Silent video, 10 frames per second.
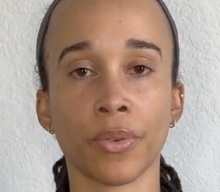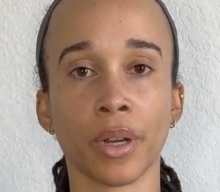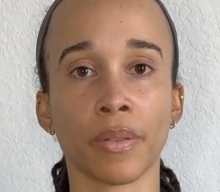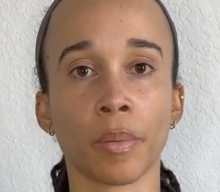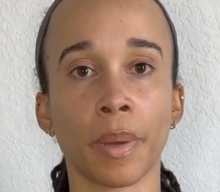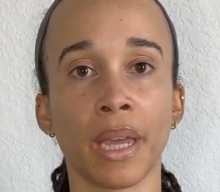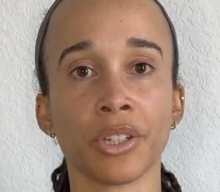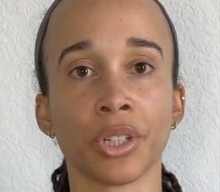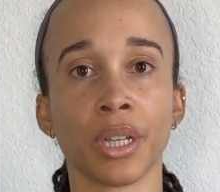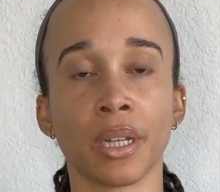front of the
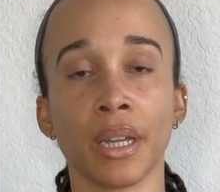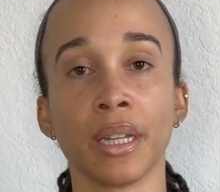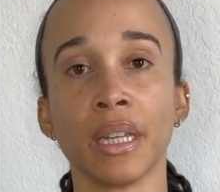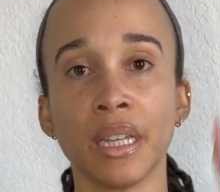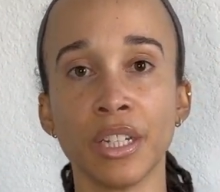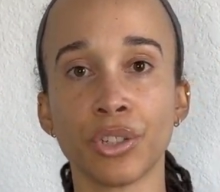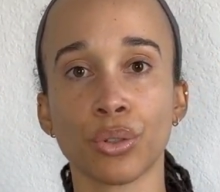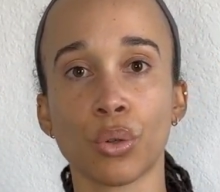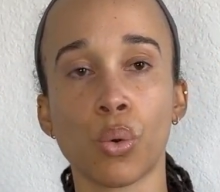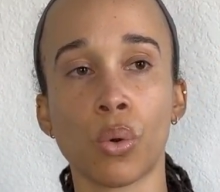patient and
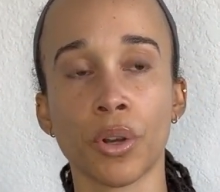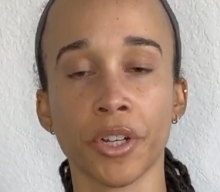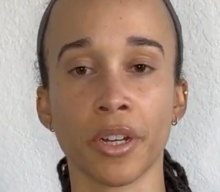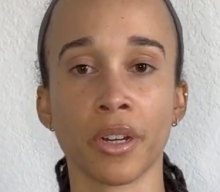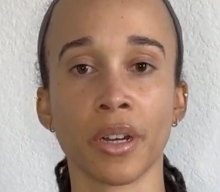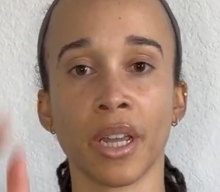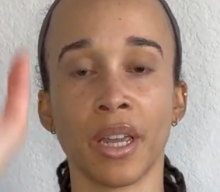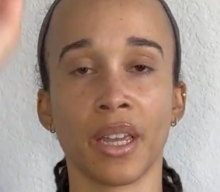each corner